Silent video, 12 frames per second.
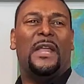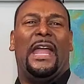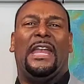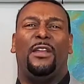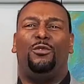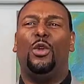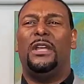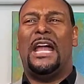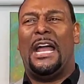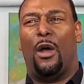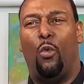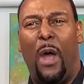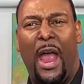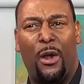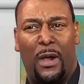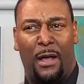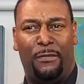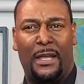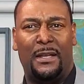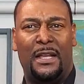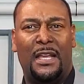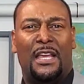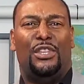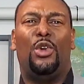and if you're not aware of
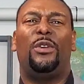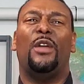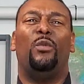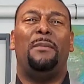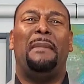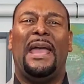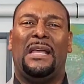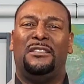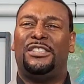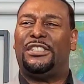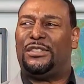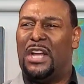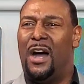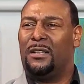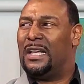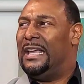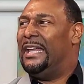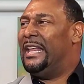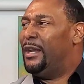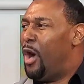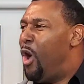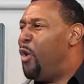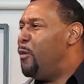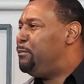it, you can remain stuck in an
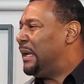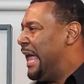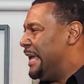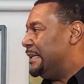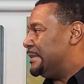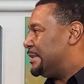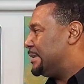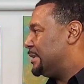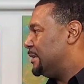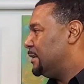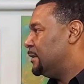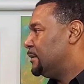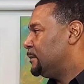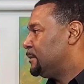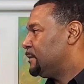old place. Mm-hmm.